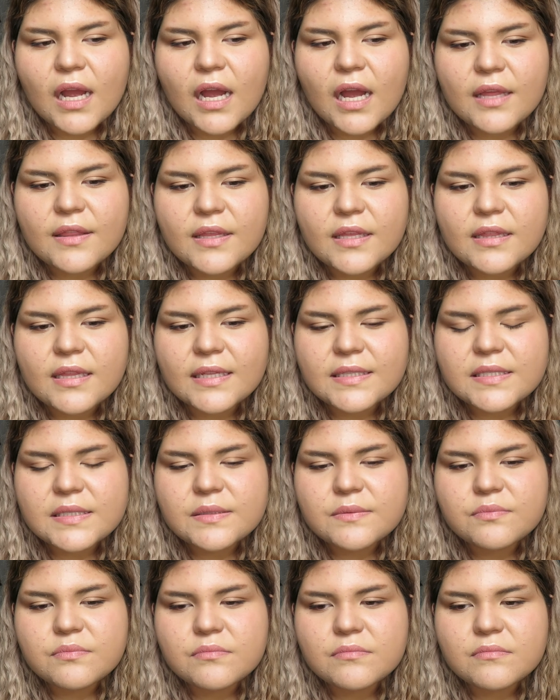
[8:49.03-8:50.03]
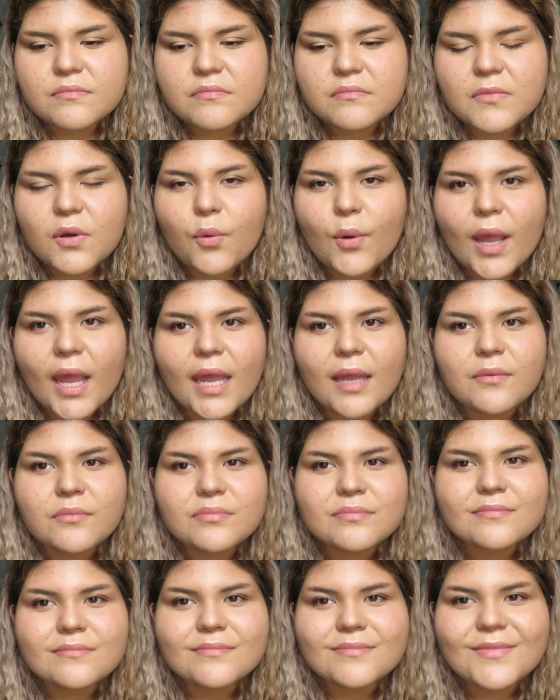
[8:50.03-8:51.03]
I think that's okay,
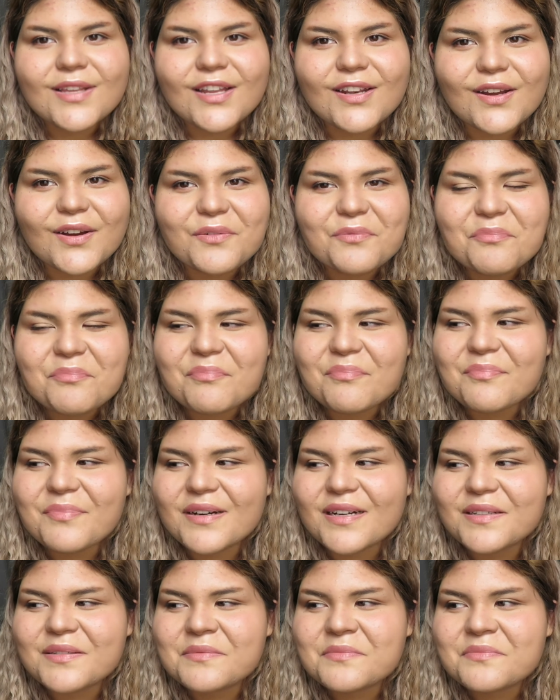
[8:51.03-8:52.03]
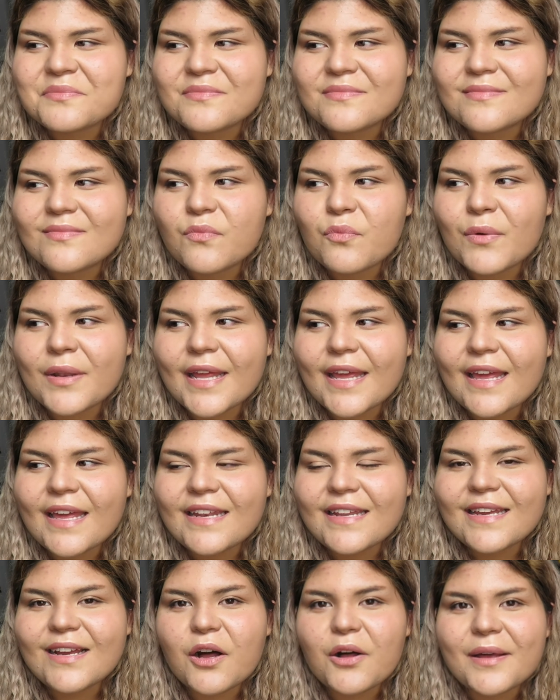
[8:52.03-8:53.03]
you know, but when I
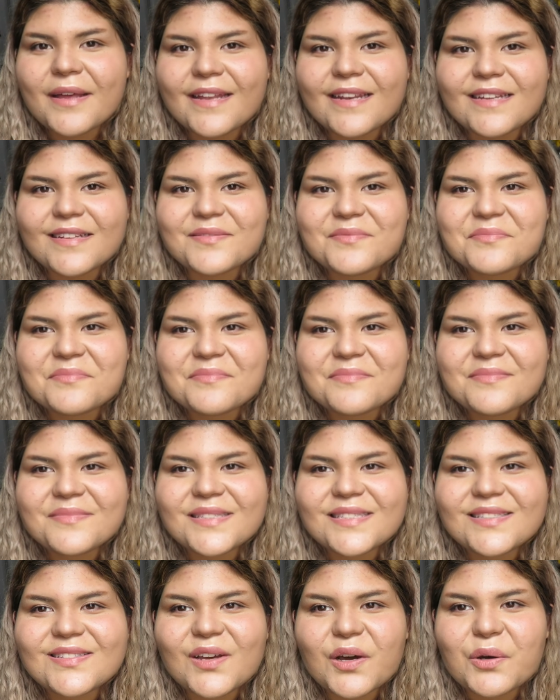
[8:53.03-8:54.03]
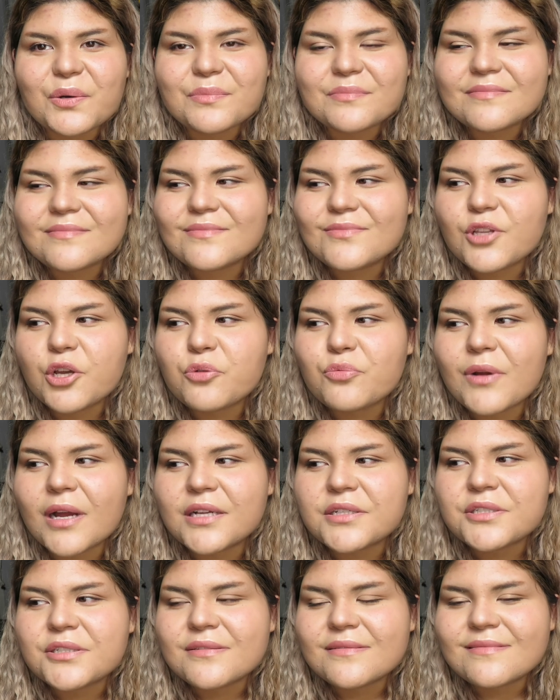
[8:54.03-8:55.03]
hit it, I'll hit it. So no
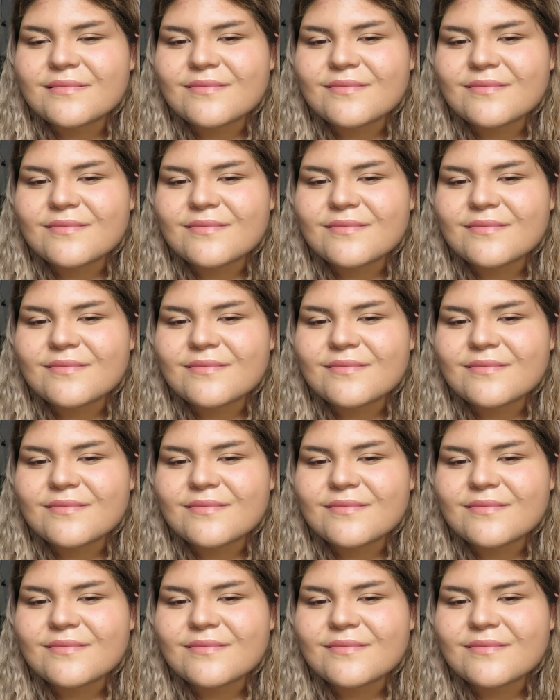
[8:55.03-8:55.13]
rush